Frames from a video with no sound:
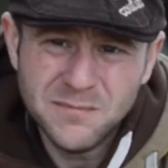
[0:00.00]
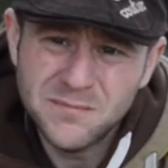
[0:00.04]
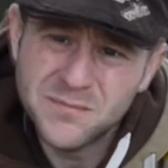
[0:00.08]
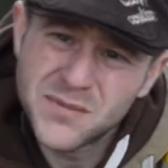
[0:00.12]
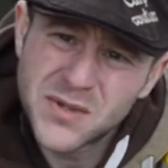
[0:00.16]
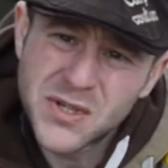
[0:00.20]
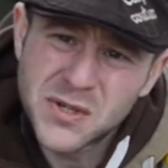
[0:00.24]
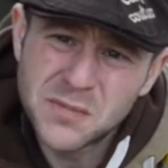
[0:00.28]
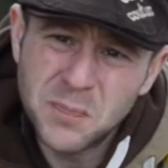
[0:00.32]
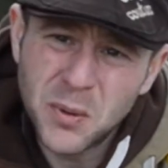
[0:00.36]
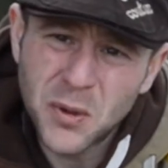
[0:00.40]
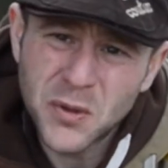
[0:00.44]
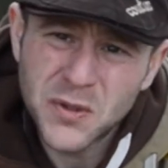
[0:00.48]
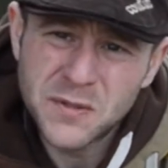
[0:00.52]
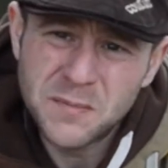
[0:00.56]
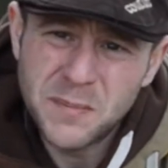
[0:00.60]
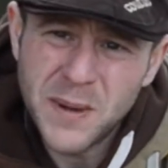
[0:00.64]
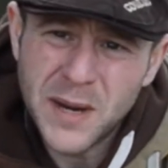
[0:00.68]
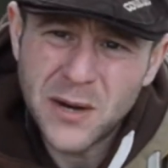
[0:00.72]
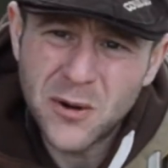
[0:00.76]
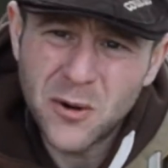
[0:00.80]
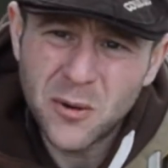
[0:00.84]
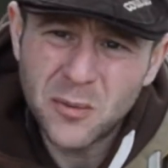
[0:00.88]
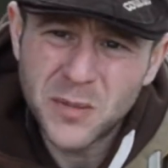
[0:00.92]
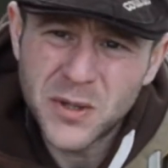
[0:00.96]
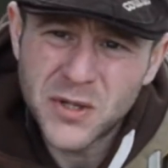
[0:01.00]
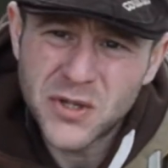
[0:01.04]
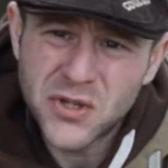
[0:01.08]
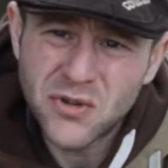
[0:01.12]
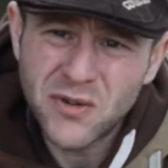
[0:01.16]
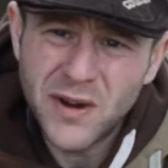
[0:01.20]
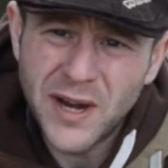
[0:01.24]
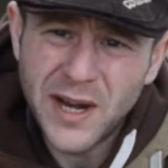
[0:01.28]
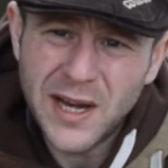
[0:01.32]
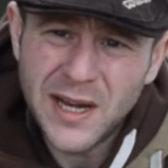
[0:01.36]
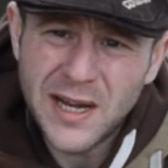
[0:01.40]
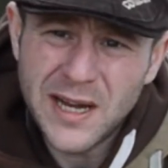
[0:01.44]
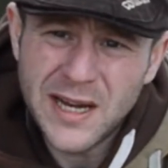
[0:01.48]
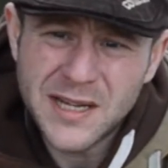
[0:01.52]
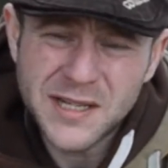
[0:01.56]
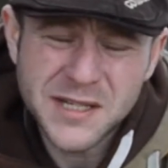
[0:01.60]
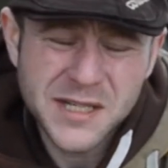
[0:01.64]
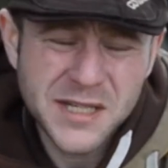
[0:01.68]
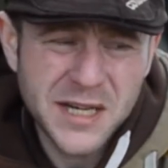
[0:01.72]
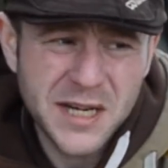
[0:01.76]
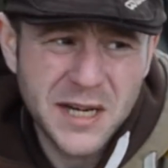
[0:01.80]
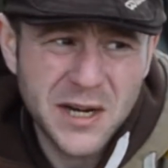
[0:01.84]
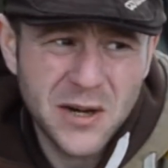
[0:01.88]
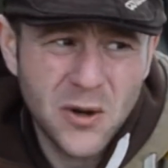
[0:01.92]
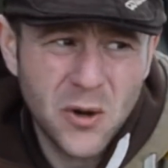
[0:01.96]
Spud's been up the tree and he's
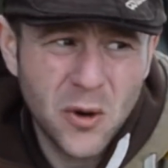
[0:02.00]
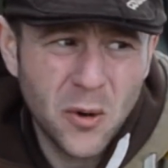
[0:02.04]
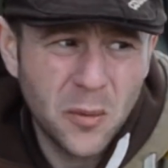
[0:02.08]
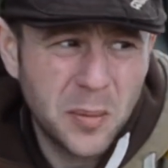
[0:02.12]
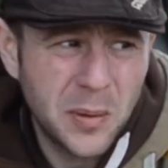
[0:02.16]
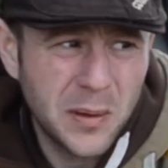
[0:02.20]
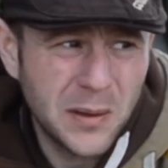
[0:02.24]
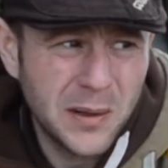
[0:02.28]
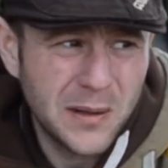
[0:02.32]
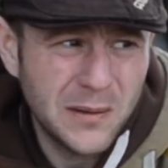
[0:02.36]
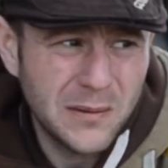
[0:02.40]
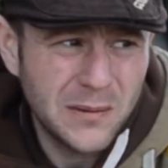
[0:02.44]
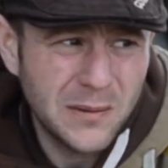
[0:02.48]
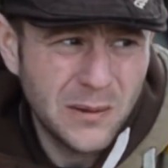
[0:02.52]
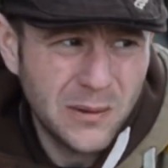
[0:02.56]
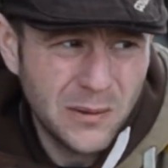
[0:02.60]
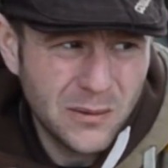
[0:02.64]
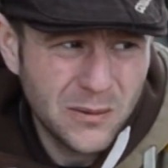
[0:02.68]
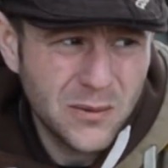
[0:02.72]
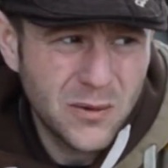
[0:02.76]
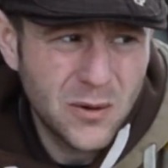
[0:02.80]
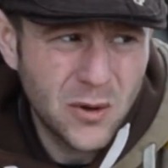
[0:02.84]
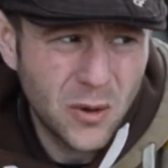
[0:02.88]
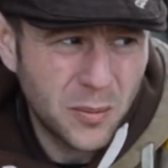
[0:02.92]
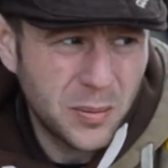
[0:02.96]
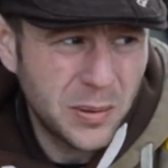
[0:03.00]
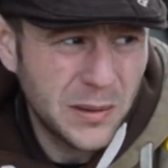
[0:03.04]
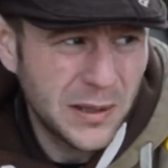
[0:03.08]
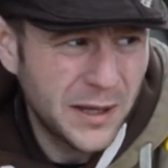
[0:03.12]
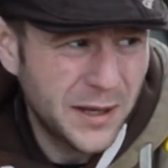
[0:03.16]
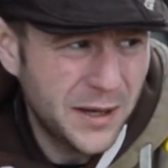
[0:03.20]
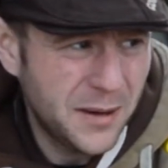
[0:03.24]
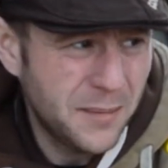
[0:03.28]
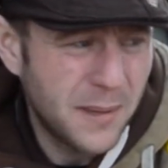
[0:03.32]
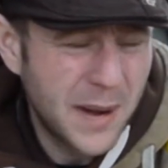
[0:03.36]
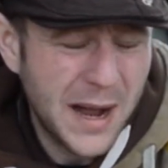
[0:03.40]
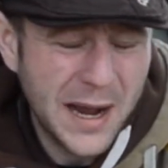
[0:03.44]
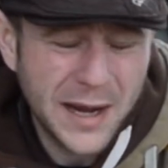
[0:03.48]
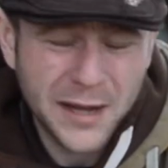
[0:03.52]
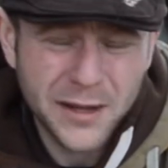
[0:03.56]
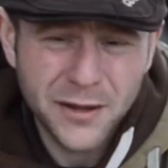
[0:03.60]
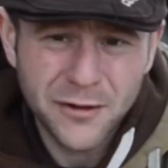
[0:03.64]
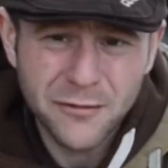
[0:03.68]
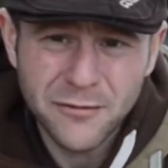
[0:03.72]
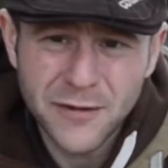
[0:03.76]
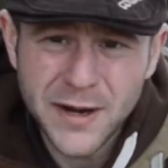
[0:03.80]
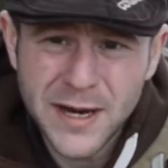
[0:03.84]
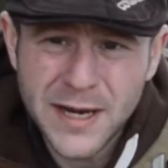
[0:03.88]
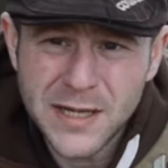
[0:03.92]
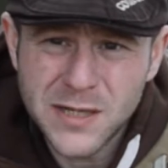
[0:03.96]
seen a couple in the back of
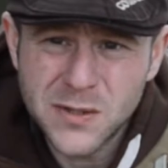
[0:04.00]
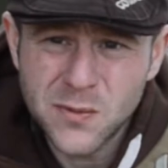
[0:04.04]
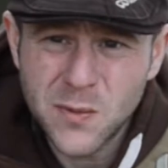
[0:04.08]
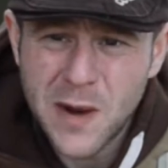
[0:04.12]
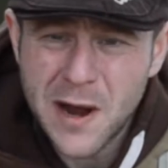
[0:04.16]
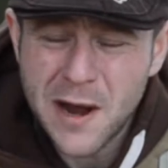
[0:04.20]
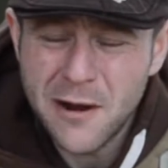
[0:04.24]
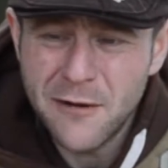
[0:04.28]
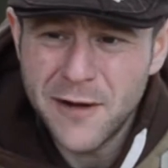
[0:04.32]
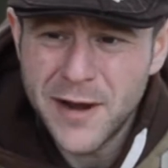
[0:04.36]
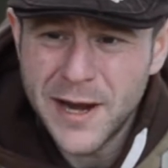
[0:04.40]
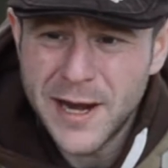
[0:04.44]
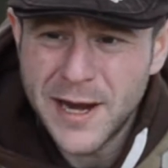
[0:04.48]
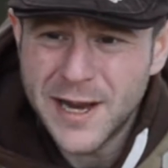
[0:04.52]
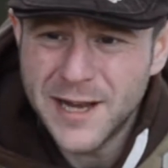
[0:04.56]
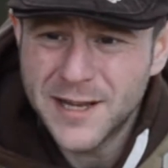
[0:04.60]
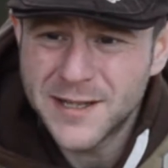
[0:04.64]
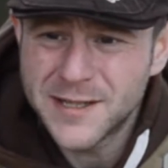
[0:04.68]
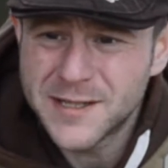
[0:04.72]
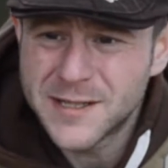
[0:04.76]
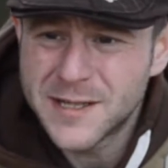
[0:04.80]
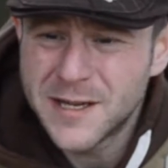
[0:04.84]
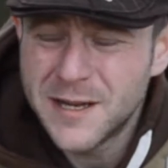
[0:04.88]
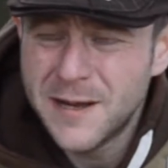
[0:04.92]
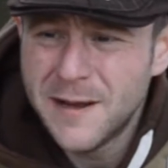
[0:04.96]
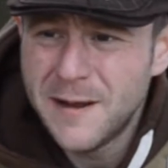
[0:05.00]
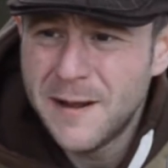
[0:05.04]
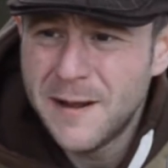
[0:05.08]
the reeds where he is.